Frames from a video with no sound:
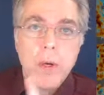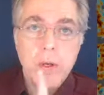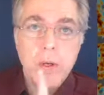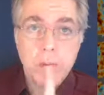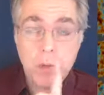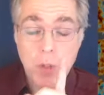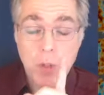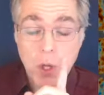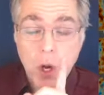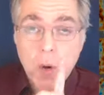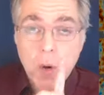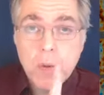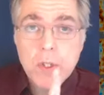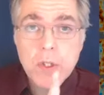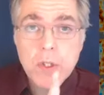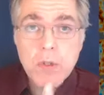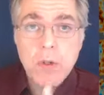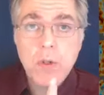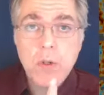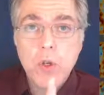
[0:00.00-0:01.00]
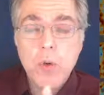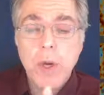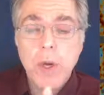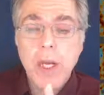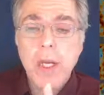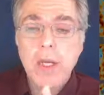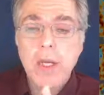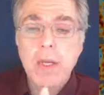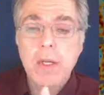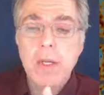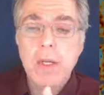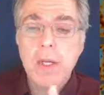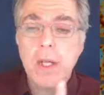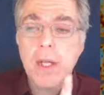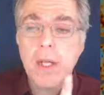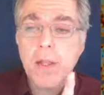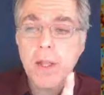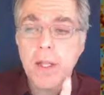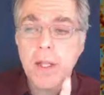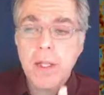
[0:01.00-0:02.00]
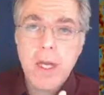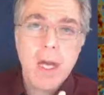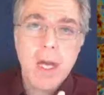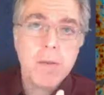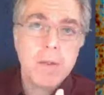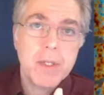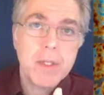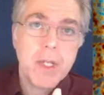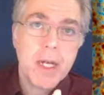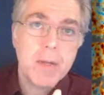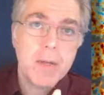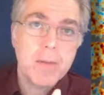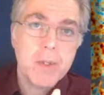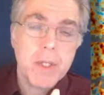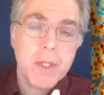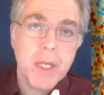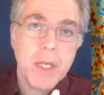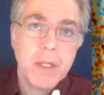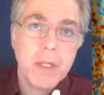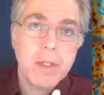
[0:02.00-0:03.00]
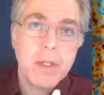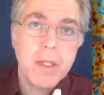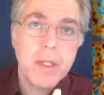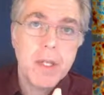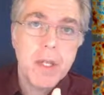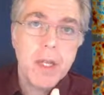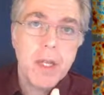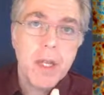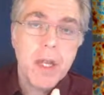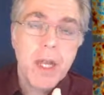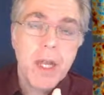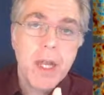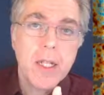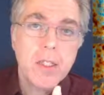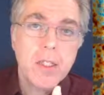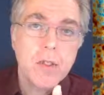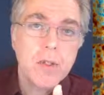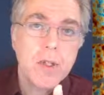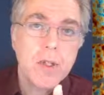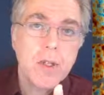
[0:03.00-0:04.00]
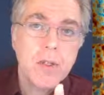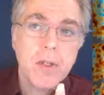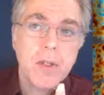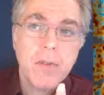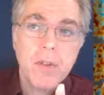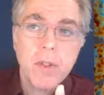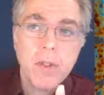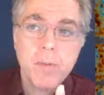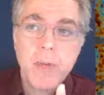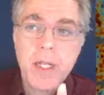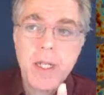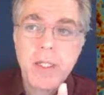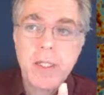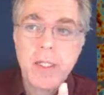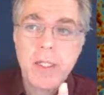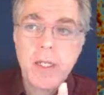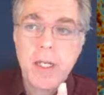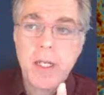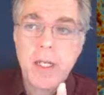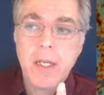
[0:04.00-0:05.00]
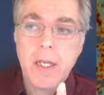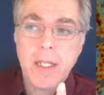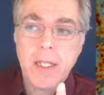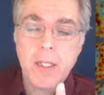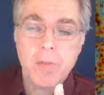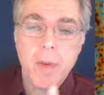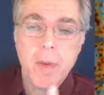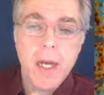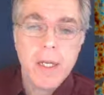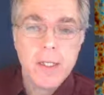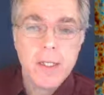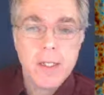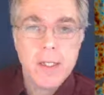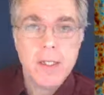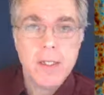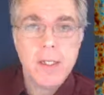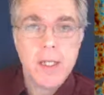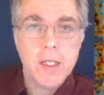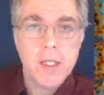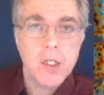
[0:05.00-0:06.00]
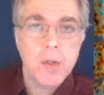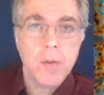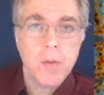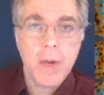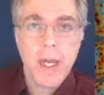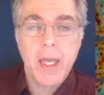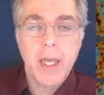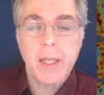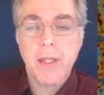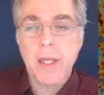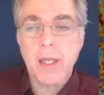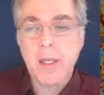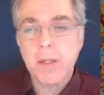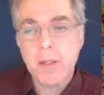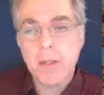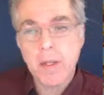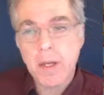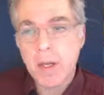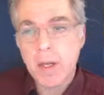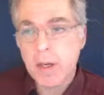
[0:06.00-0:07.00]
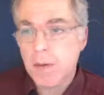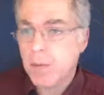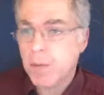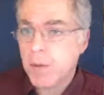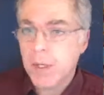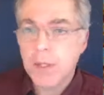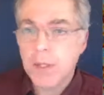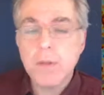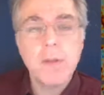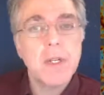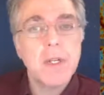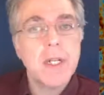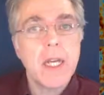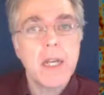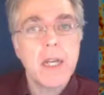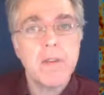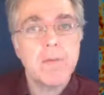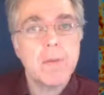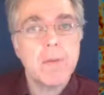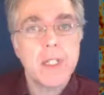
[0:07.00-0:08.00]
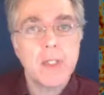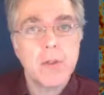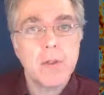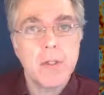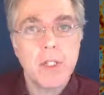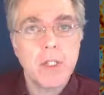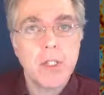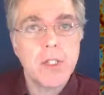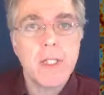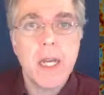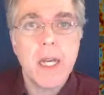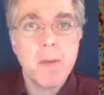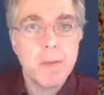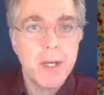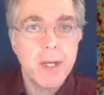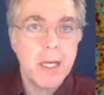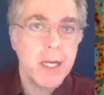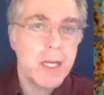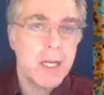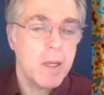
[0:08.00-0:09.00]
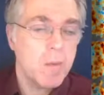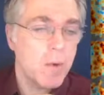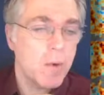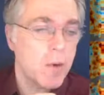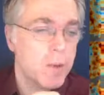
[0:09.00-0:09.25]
always grow quicker than the Hubble time scale. And so the universe basically expands in such a way that we do not have much collisions happening anymore.